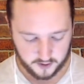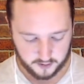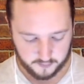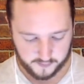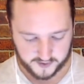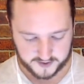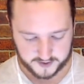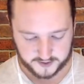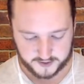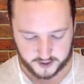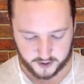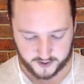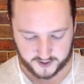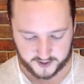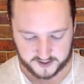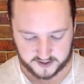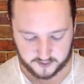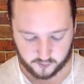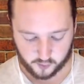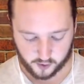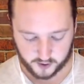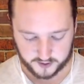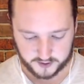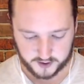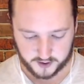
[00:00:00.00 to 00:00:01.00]
Musketeer gets
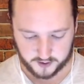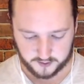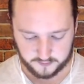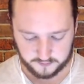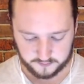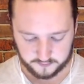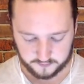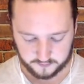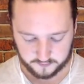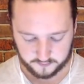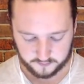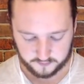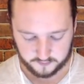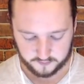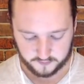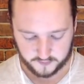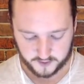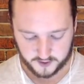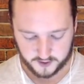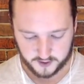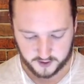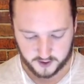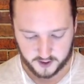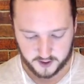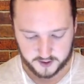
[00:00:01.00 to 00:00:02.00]
some work done.
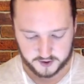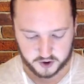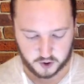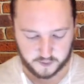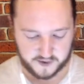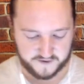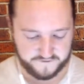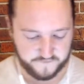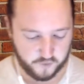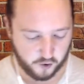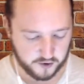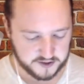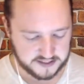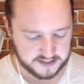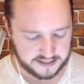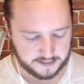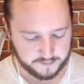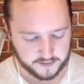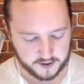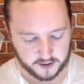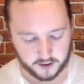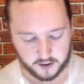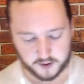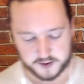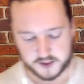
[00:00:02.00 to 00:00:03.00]
So by forcing him
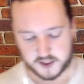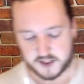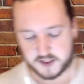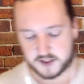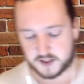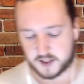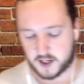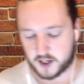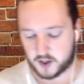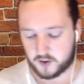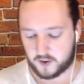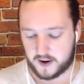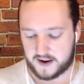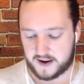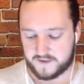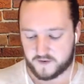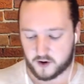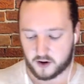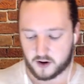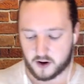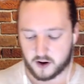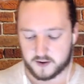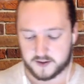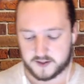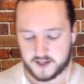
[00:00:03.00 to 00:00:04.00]
to use his uh,
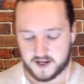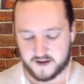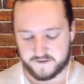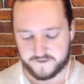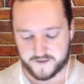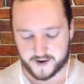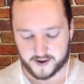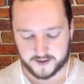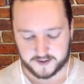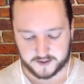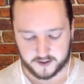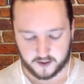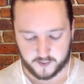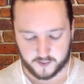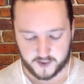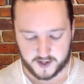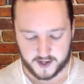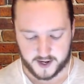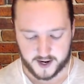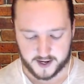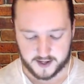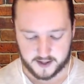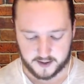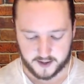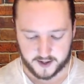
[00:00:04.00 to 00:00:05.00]
graveyard on defense there, we can
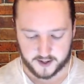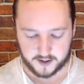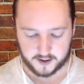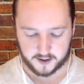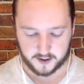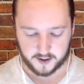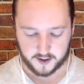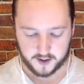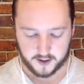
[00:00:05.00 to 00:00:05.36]
kind of like